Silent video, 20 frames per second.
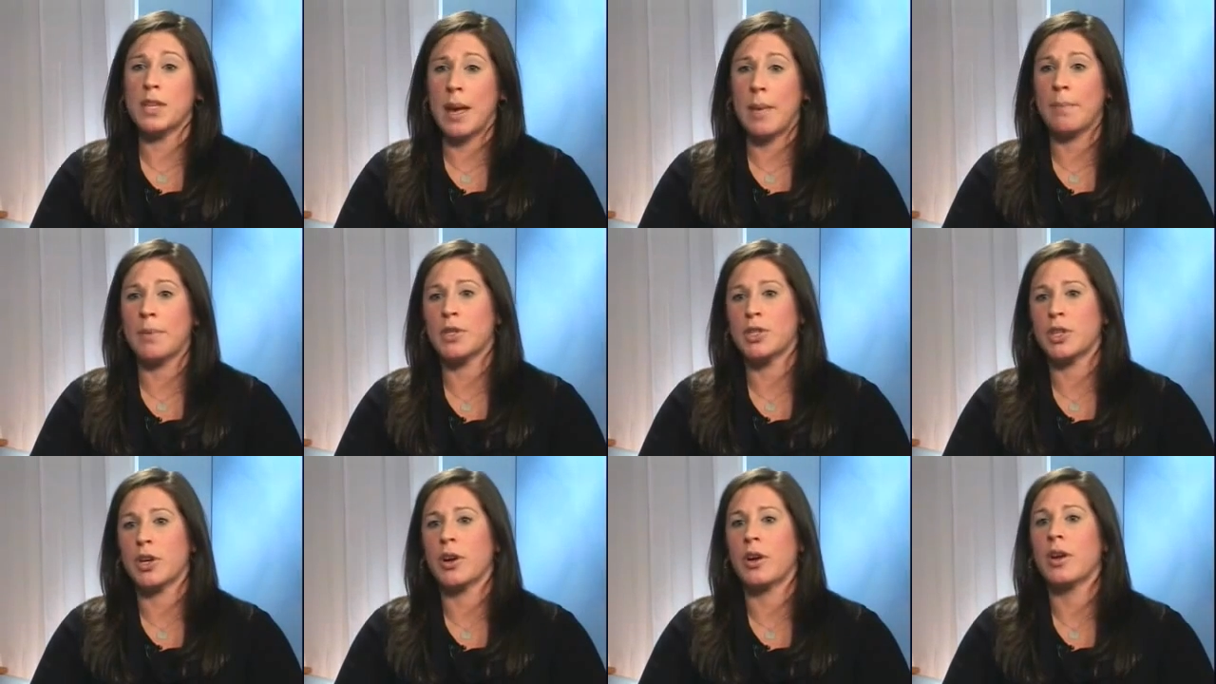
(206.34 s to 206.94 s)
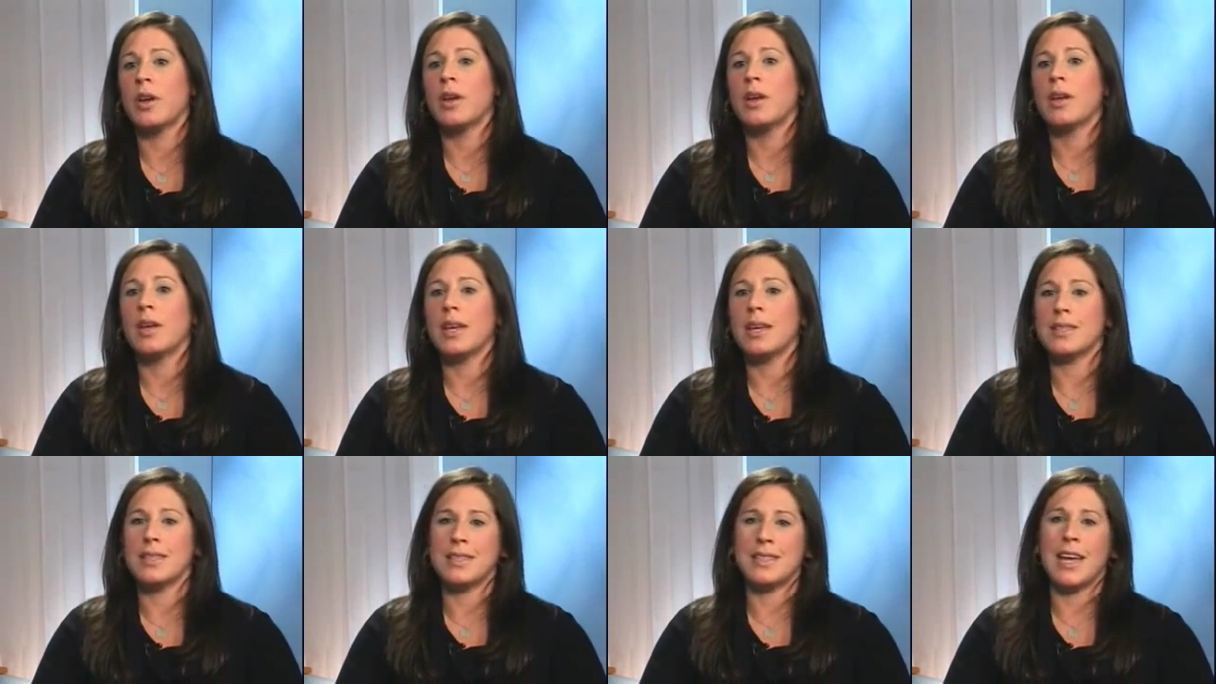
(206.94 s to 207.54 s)
temperature
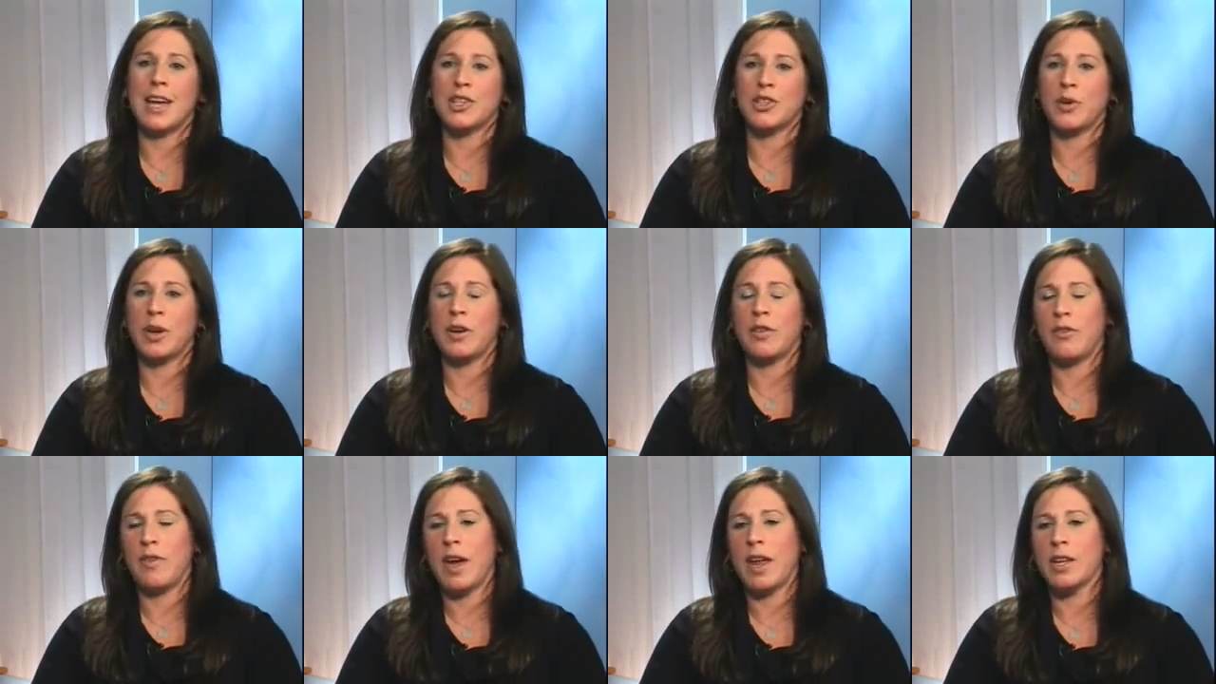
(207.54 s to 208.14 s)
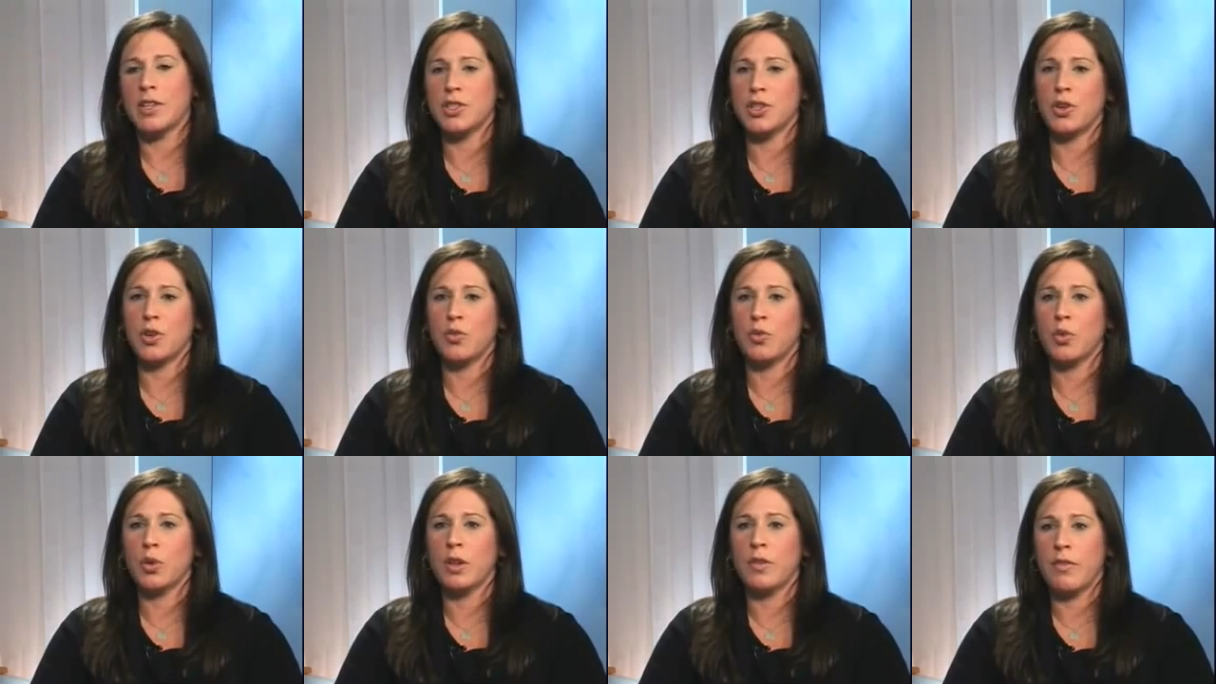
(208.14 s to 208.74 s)
is a saturated fat. It's a good
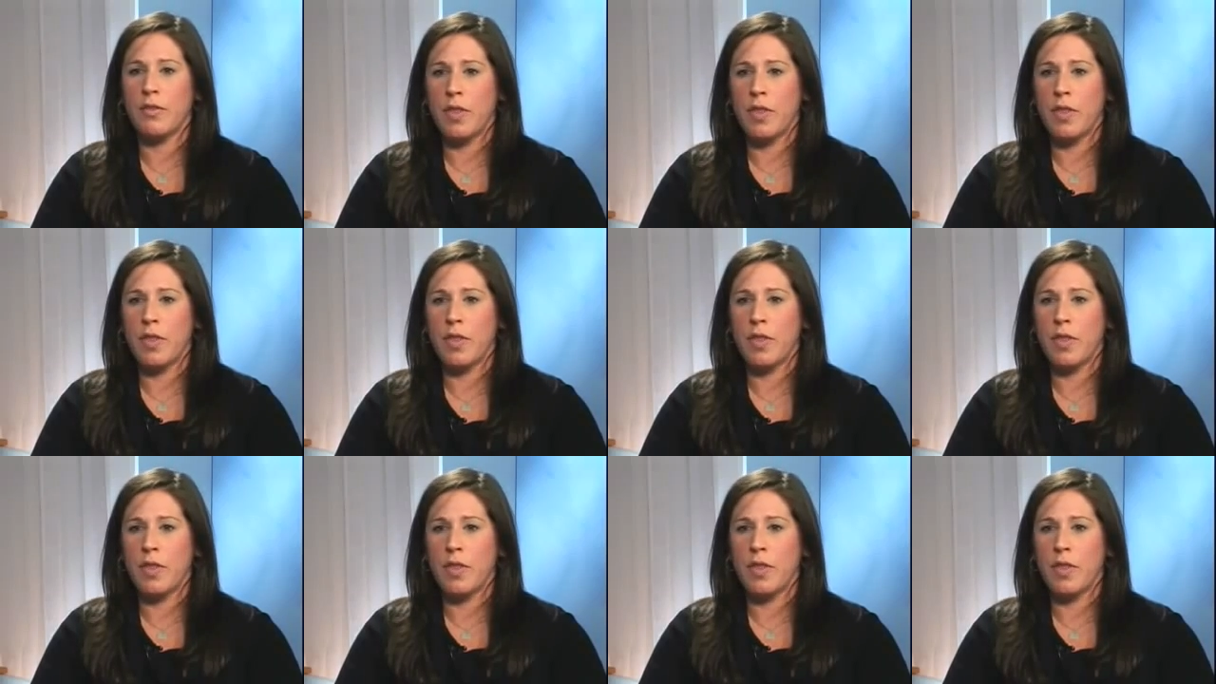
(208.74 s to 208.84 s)
rule of